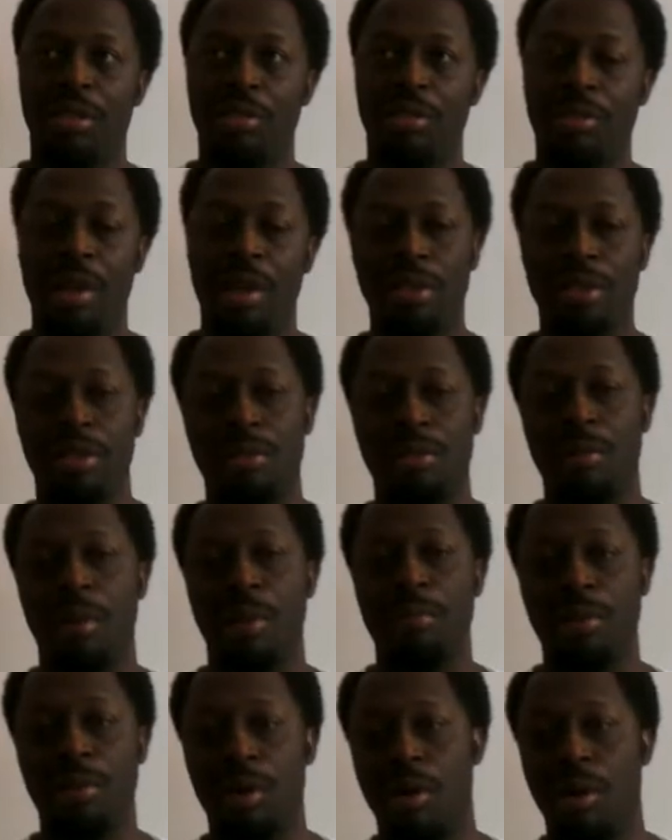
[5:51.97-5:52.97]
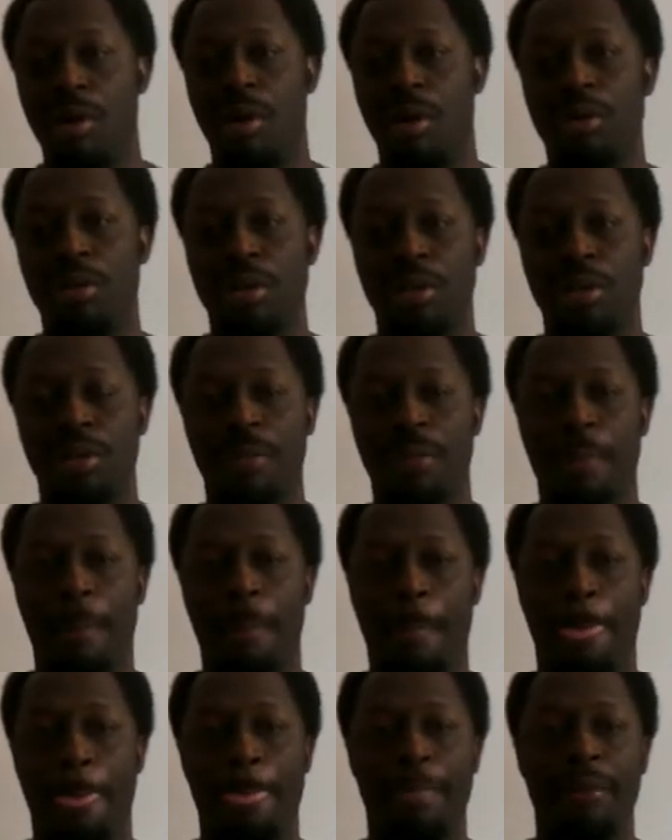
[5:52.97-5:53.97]
writing to my blog,
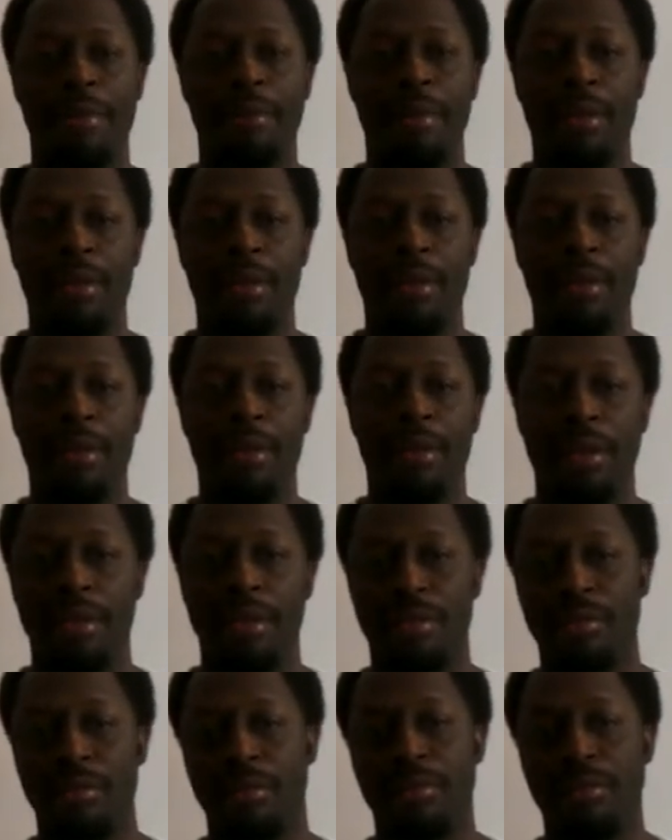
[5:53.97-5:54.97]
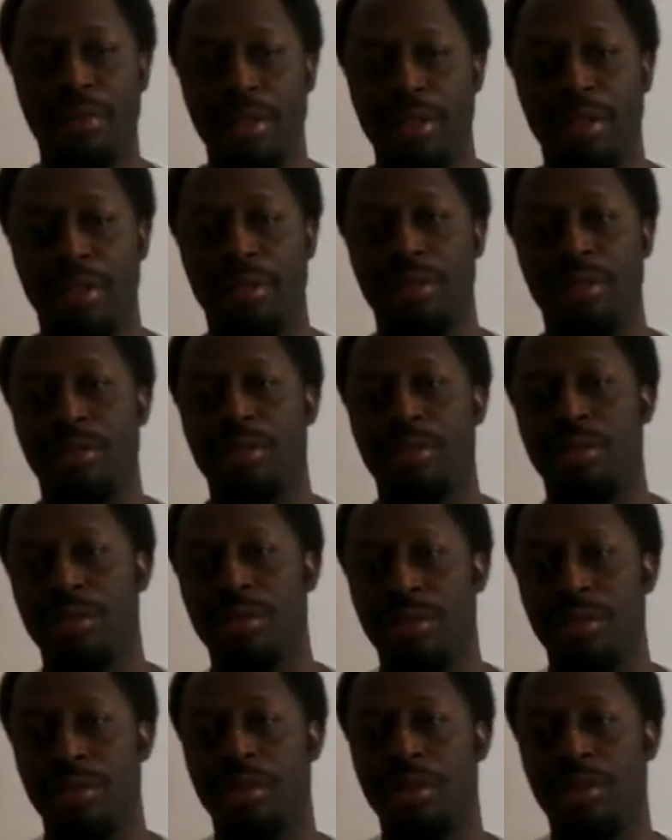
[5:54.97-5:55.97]
and doing videos
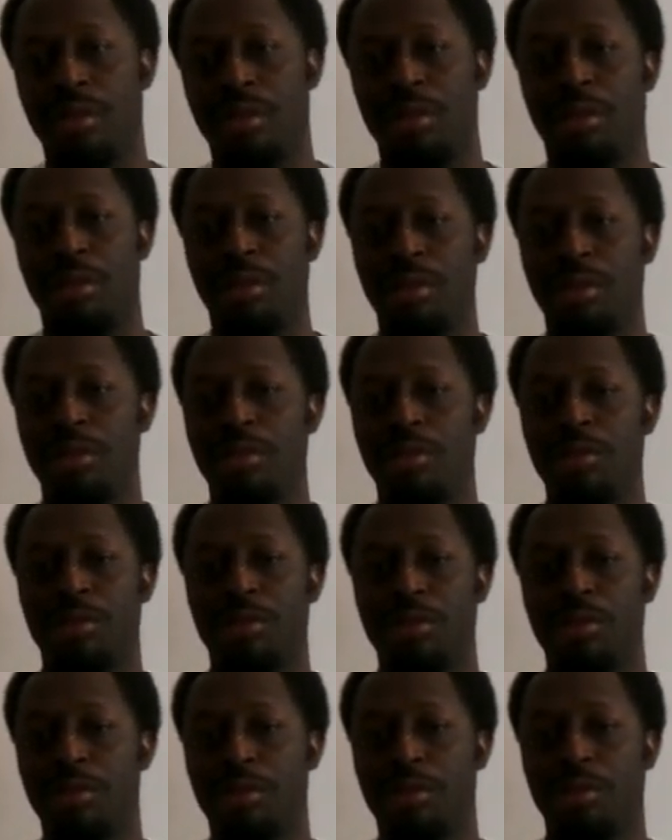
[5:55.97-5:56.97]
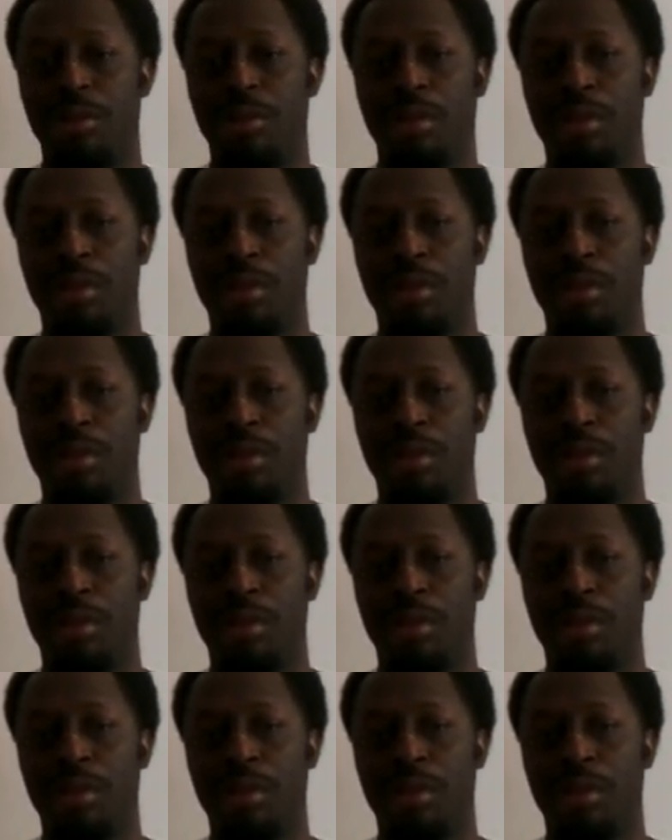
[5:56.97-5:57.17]
on YouTube.